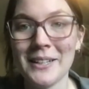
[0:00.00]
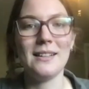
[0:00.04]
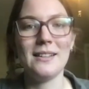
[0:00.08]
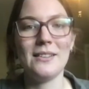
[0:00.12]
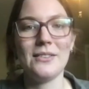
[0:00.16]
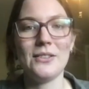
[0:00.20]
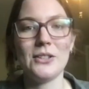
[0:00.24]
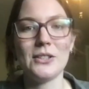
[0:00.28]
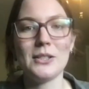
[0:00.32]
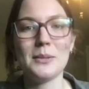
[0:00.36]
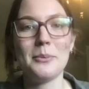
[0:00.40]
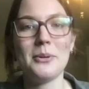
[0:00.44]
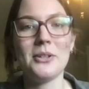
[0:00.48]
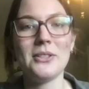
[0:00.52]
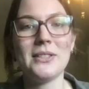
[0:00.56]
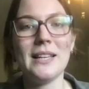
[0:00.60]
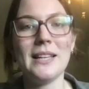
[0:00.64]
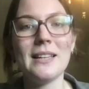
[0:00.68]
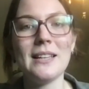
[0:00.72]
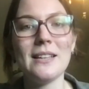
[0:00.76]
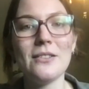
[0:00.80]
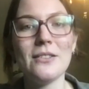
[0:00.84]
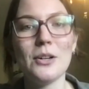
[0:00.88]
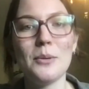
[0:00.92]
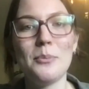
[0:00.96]
There's a
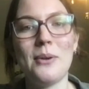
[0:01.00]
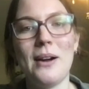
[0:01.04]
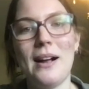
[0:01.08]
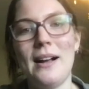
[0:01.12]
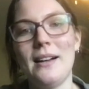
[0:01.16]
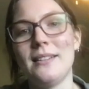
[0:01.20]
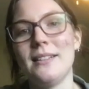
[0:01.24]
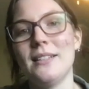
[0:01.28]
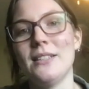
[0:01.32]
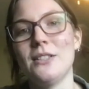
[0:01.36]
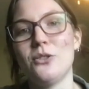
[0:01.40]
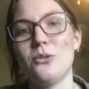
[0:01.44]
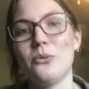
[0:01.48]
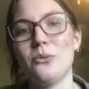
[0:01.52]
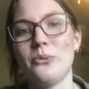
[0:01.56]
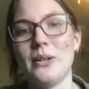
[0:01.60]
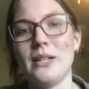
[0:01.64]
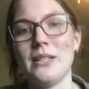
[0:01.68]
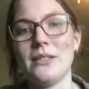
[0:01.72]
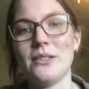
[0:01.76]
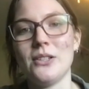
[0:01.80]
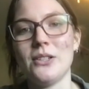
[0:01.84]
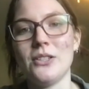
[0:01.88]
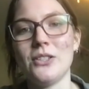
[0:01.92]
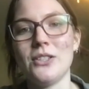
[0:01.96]
particular practice for
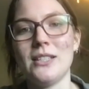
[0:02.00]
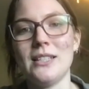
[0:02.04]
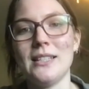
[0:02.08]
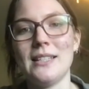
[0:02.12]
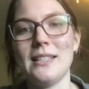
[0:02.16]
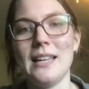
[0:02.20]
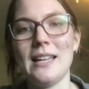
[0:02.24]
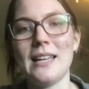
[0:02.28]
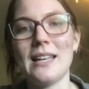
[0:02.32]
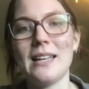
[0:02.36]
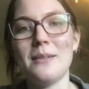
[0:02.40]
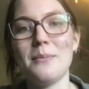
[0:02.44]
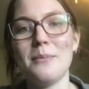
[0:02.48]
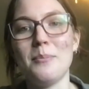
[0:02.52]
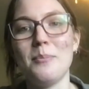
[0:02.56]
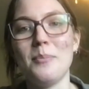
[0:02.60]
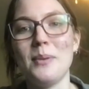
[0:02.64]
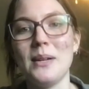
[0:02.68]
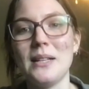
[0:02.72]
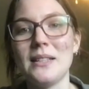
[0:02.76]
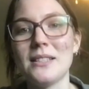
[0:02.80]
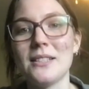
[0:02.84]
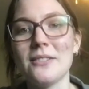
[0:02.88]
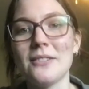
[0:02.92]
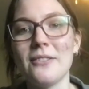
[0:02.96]
research to take in
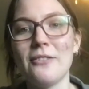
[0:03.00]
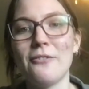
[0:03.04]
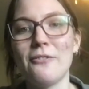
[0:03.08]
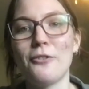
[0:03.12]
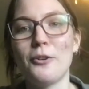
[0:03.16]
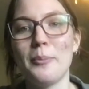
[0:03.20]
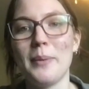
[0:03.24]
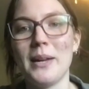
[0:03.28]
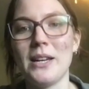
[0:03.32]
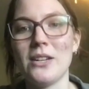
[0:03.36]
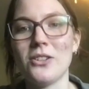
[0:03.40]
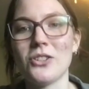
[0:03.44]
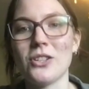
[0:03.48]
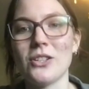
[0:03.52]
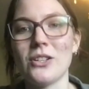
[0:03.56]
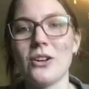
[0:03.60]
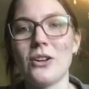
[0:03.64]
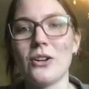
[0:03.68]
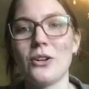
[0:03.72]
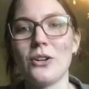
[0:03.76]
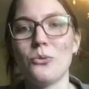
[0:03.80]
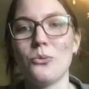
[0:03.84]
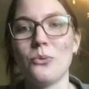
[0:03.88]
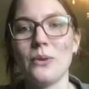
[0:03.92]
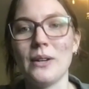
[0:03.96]
bits of information
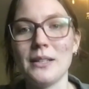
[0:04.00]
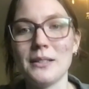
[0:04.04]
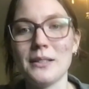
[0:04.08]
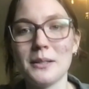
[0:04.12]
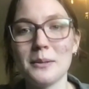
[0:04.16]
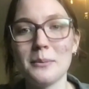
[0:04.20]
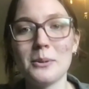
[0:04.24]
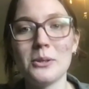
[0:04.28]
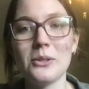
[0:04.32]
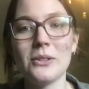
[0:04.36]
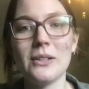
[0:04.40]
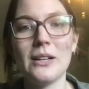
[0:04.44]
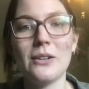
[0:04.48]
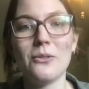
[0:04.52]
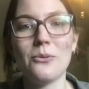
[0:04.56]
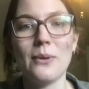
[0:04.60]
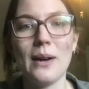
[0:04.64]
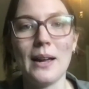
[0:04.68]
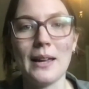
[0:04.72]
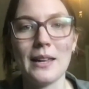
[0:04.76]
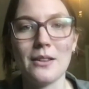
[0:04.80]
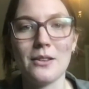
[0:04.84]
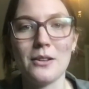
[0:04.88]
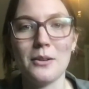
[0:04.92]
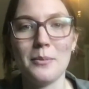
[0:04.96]
on a reasonable and
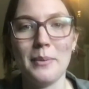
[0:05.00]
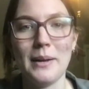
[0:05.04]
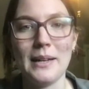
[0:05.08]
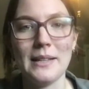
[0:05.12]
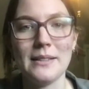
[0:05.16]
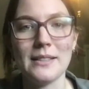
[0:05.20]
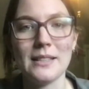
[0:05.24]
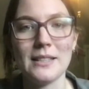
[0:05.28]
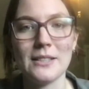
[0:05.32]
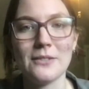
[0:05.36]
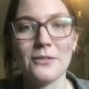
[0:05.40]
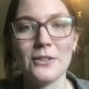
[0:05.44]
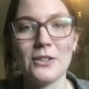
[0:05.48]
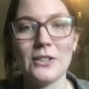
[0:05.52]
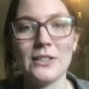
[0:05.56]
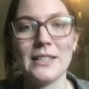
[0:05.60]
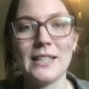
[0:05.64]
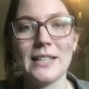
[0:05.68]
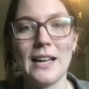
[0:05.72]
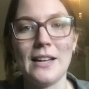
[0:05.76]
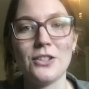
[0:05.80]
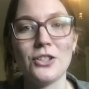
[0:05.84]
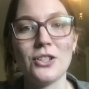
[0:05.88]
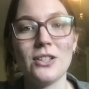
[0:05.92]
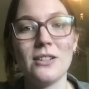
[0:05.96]
regular basis for
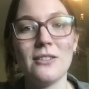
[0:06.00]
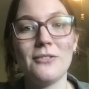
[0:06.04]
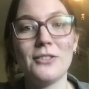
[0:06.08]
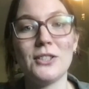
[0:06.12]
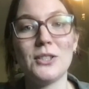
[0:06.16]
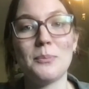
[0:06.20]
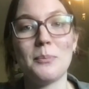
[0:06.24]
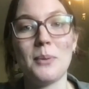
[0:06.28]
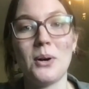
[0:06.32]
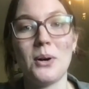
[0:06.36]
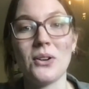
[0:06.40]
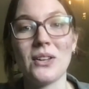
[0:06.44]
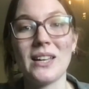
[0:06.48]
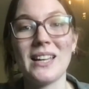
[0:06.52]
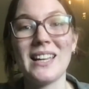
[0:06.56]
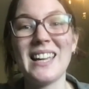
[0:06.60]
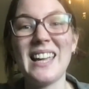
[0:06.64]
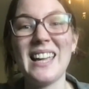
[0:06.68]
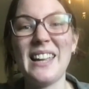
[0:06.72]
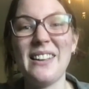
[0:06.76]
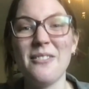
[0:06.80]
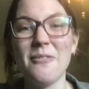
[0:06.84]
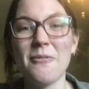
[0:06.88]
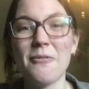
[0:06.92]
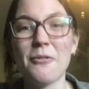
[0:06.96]
intention of sparking
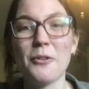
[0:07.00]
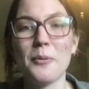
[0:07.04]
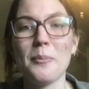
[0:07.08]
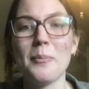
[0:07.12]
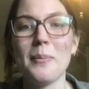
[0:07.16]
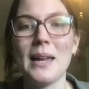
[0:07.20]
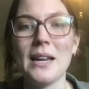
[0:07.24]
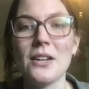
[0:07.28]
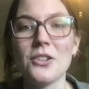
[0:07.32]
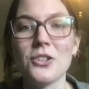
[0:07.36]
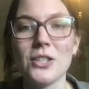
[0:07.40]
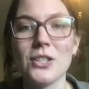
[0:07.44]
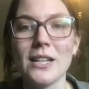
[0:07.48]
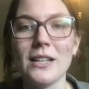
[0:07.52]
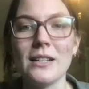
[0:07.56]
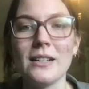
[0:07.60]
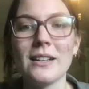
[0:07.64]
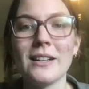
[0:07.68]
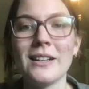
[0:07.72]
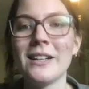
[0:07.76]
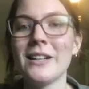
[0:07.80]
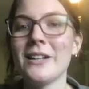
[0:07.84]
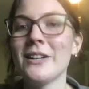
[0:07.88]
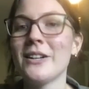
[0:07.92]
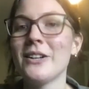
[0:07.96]
information,
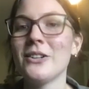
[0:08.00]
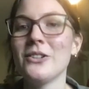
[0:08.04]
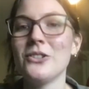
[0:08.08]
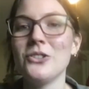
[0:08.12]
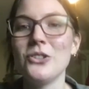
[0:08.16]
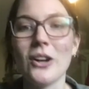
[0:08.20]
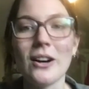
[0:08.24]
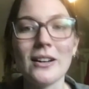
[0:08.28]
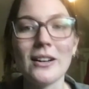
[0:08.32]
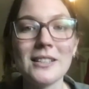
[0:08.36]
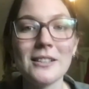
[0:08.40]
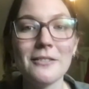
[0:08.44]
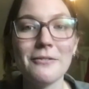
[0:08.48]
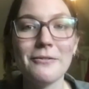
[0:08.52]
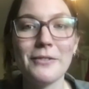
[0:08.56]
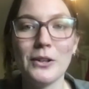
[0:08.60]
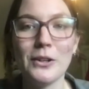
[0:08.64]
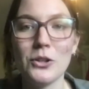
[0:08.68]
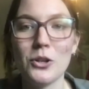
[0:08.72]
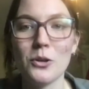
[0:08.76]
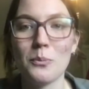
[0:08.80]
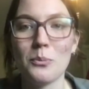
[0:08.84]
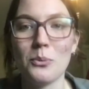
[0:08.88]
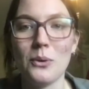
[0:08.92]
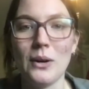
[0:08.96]
not to fill
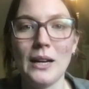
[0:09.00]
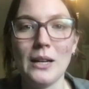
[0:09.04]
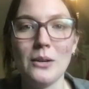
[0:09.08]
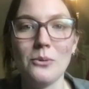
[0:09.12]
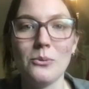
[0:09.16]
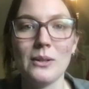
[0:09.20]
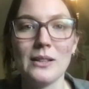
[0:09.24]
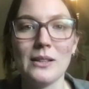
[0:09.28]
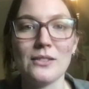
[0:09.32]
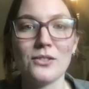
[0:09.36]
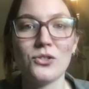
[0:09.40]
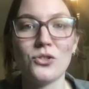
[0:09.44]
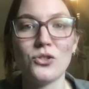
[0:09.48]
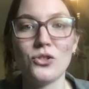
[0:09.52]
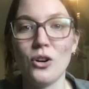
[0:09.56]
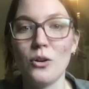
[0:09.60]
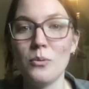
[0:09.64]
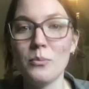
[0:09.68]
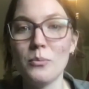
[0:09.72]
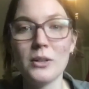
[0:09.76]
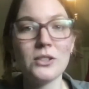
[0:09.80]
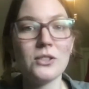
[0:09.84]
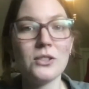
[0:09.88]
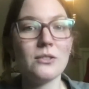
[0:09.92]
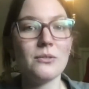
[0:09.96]
your brain with so
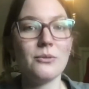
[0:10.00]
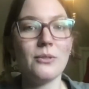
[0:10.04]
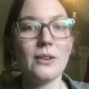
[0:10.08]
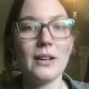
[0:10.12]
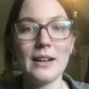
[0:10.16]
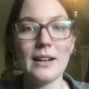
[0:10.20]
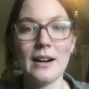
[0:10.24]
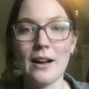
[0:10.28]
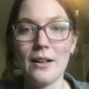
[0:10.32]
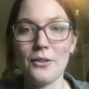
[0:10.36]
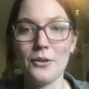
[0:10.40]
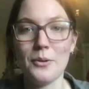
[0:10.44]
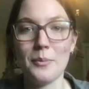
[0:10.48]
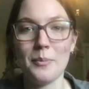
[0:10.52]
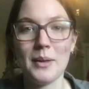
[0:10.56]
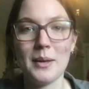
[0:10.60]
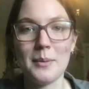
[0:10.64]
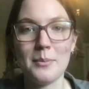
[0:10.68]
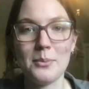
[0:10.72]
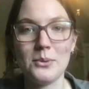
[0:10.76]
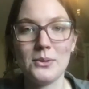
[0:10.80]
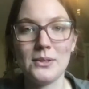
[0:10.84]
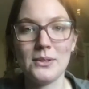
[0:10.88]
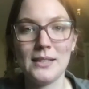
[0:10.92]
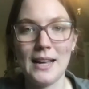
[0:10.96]
much of what other
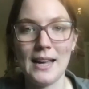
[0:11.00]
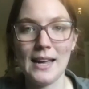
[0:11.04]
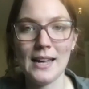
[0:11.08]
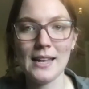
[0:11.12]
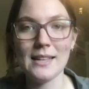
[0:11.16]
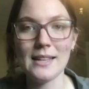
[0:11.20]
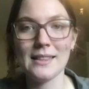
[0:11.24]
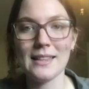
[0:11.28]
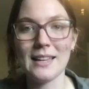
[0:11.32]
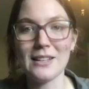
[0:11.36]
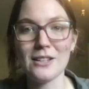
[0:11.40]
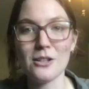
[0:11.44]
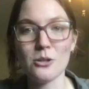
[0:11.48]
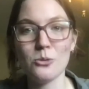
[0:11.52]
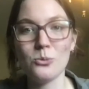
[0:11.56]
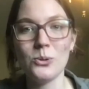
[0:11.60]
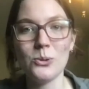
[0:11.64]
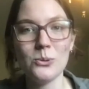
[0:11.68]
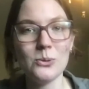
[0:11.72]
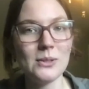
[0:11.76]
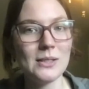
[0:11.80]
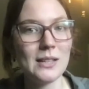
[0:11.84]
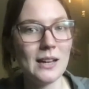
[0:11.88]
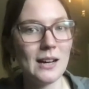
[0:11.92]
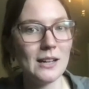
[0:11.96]
people say that you
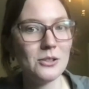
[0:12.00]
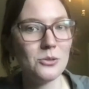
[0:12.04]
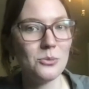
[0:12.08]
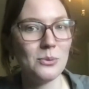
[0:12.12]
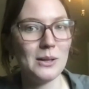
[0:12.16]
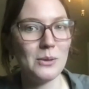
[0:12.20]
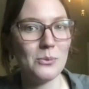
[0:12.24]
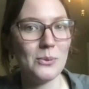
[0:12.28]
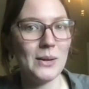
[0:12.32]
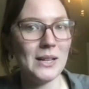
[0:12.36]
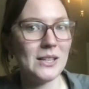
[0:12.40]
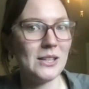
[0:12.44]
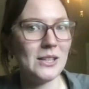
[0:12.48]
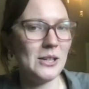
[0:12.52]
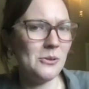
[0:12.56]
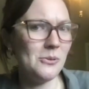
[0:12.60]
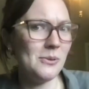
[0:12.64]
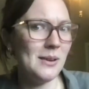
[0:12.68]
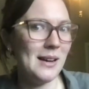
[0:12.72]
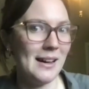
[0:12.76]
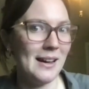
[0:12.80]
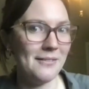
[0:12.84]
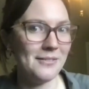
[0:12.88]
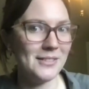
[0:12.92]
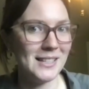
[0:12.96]
lose touch with what you
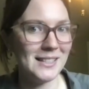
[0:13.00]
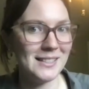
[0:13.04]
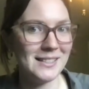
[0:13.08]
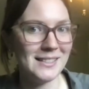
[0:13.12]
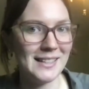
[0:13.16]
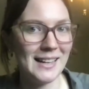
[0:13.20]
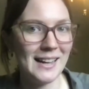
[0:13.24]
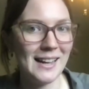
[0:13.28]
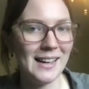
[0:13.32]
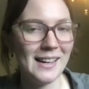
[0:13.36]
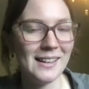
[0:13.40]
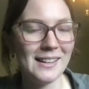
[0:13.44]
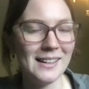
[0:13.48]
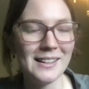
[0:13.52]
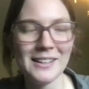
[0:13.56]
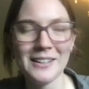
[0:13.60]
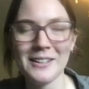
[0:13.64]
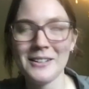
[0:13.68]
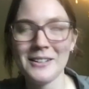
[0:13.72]
have to say,